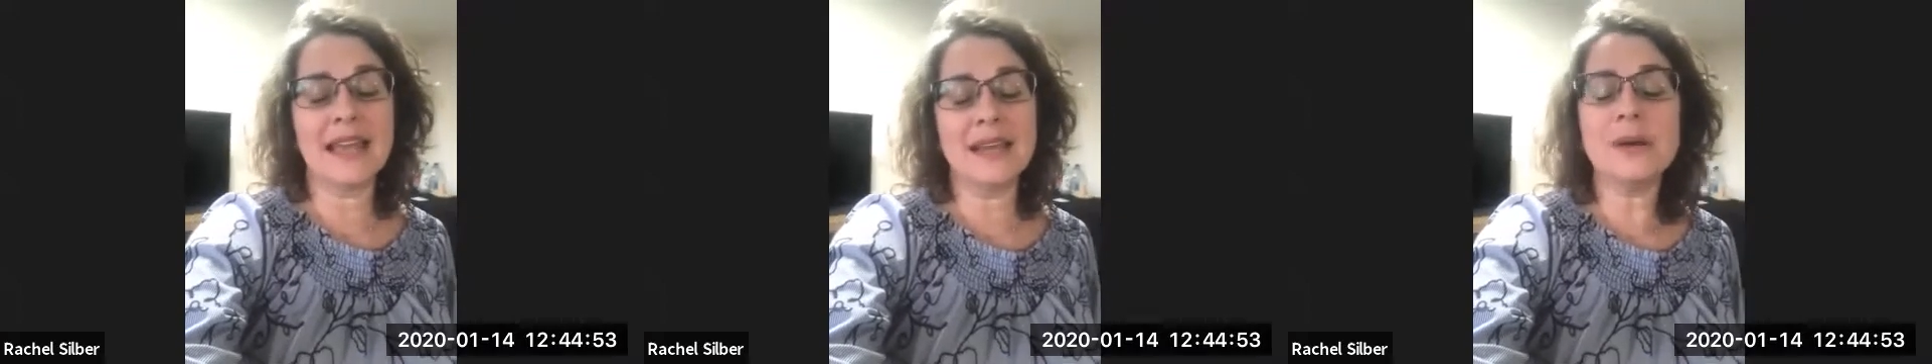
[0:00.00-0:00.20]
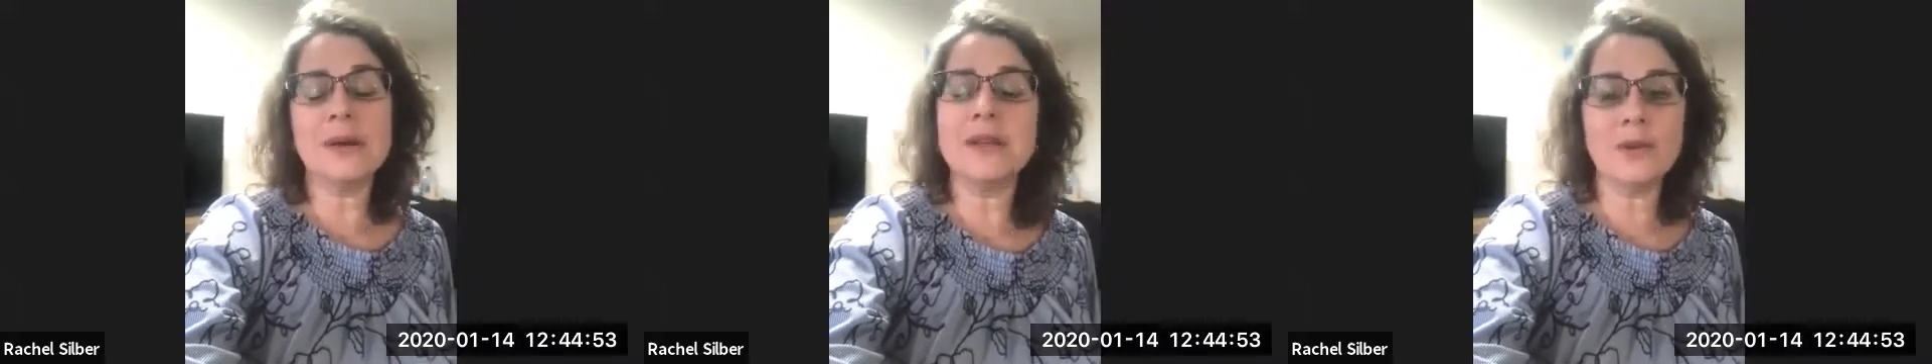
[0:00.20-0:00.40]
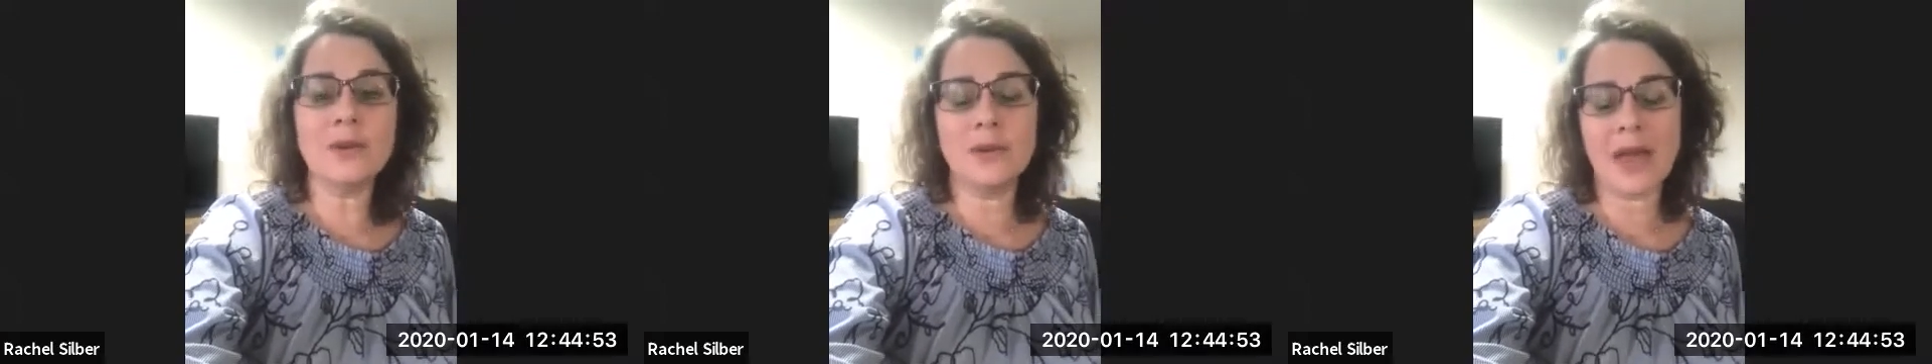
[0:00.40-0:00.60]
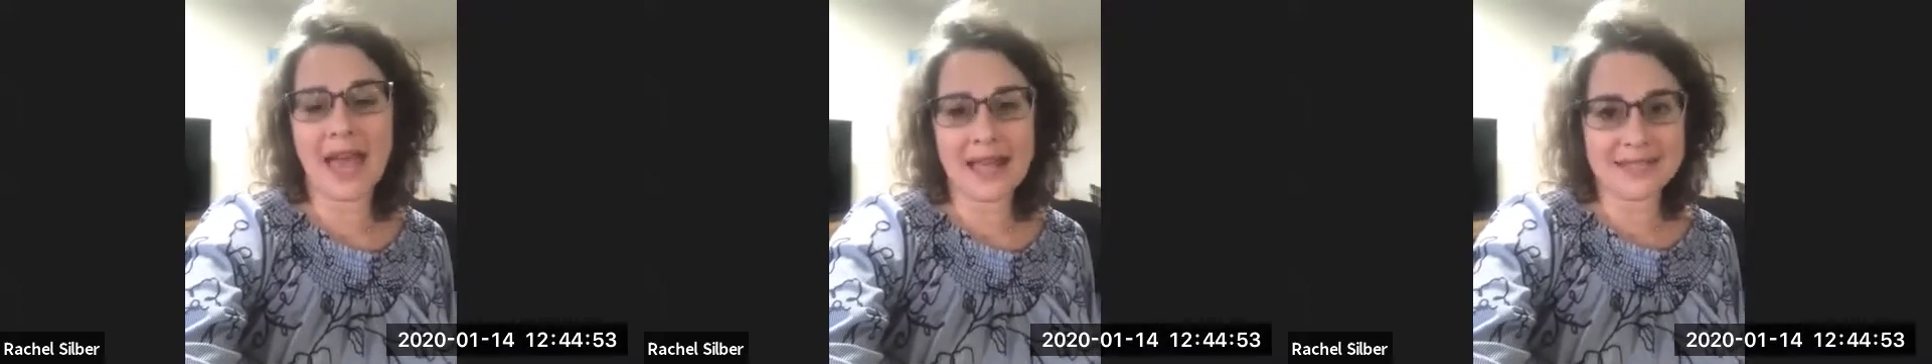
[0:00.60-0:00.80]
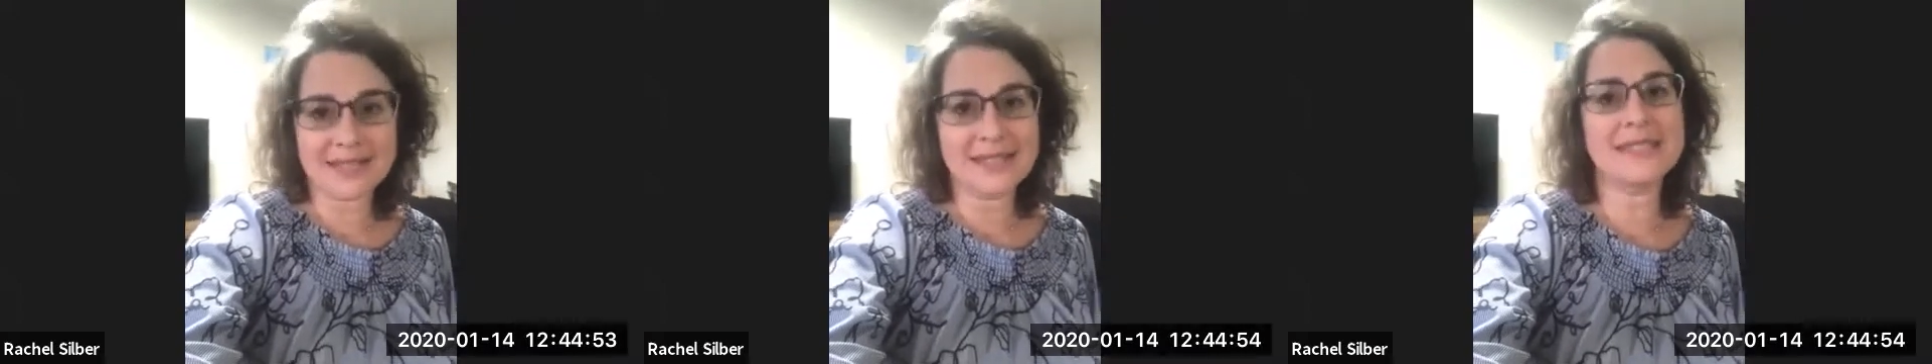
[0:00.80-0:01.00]
Anyone who
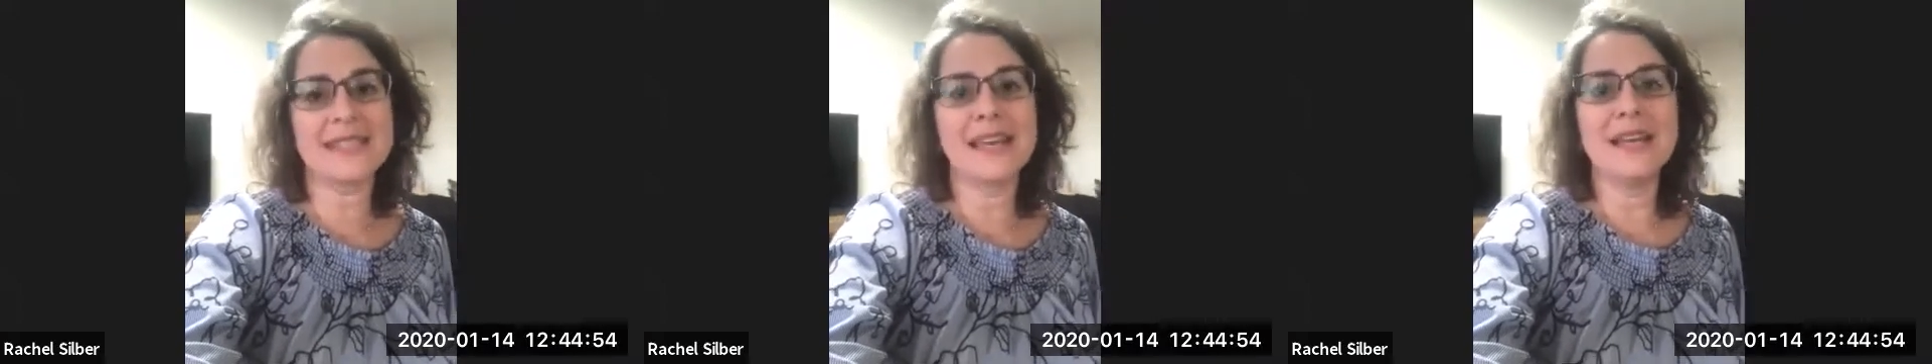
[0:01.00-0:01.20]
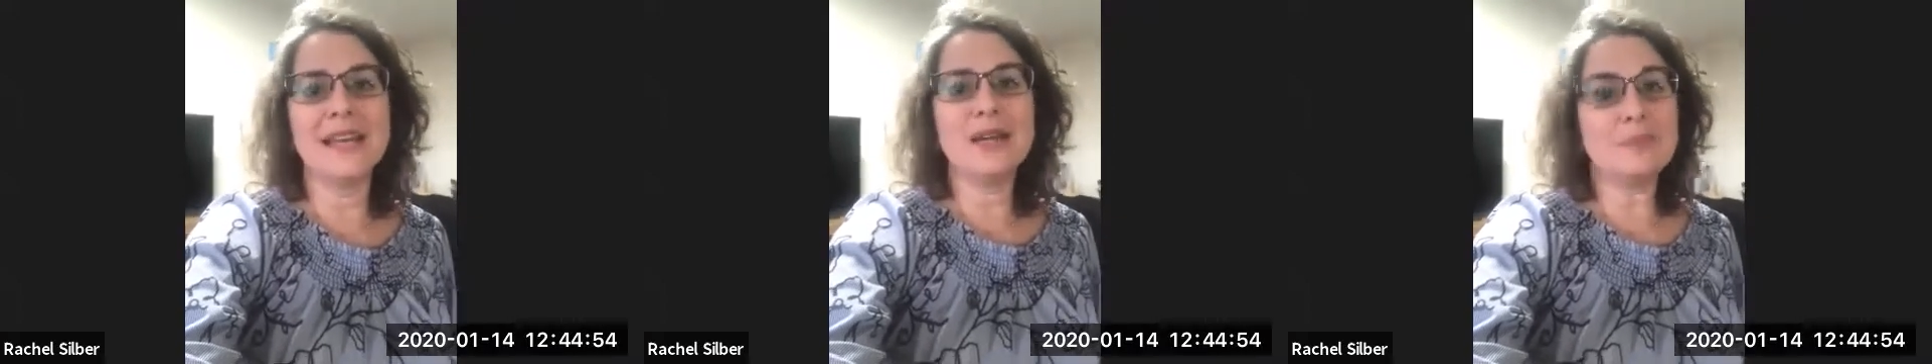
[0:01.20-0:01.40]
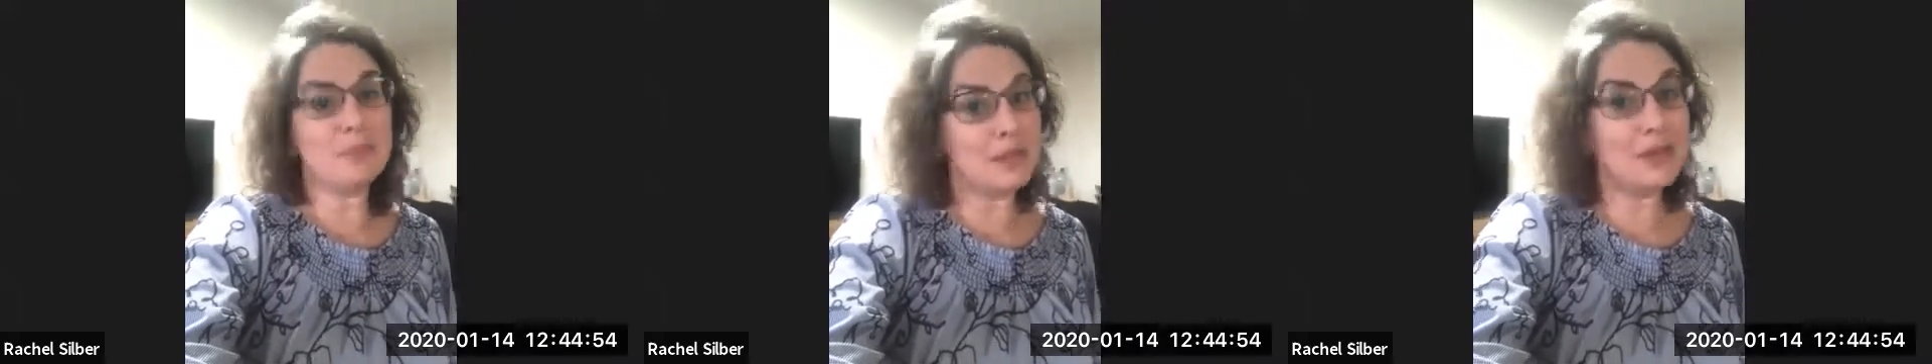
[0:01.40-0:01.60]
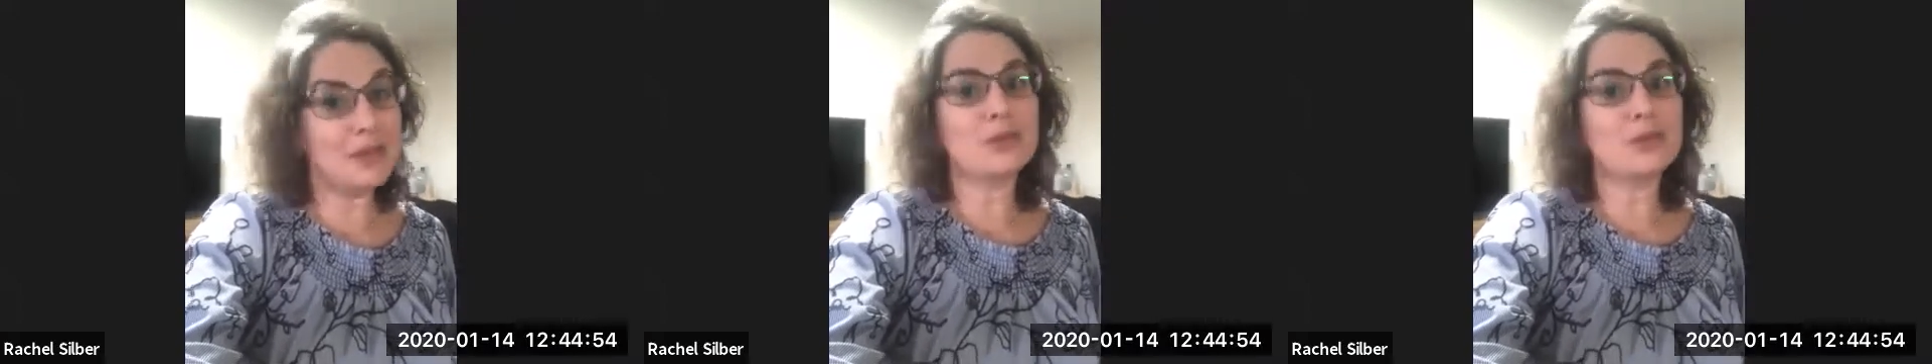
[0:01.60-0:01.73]
hasn't been